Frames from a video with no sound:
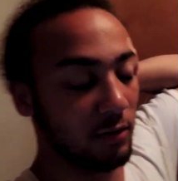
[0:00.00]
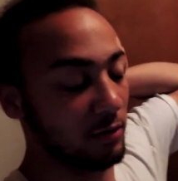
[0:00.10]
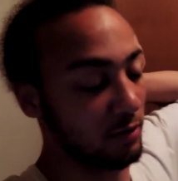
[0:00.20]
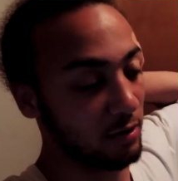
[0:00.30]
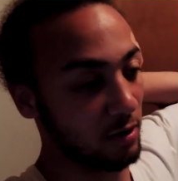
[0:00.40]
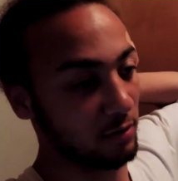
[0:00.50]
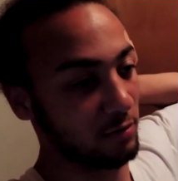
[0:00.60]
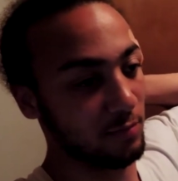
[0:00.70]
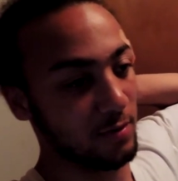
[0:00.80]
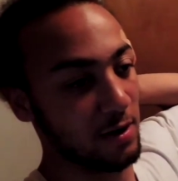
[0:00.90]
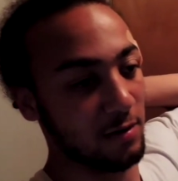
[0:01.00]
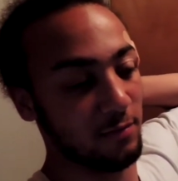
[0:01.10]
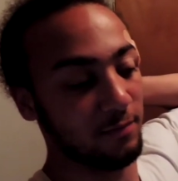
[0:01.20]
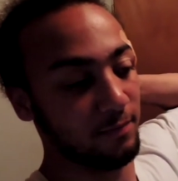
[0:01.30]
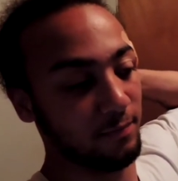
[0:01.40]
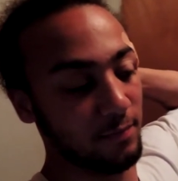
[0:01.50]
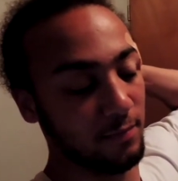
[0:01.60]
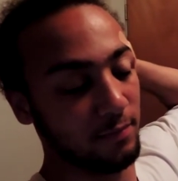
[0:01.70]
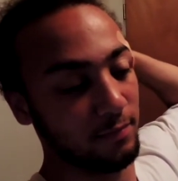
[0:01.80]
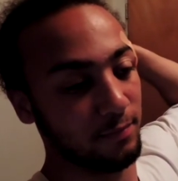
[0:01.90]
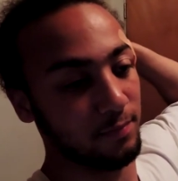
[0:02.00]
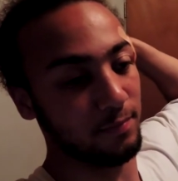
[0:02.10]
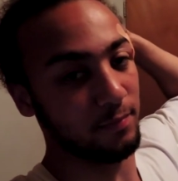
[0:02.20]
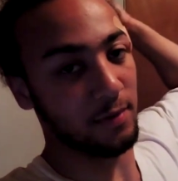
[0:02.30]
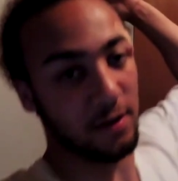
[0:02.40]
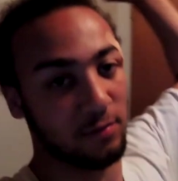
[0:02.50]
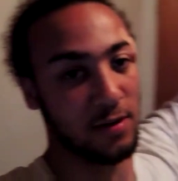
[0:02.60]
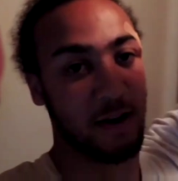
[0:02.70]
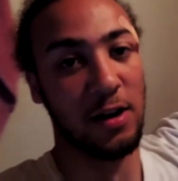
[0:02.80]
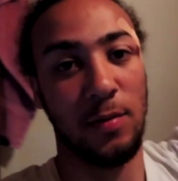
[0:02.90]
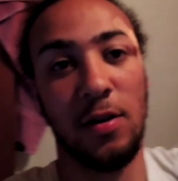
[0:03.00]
It sucked so bad. That's what I hate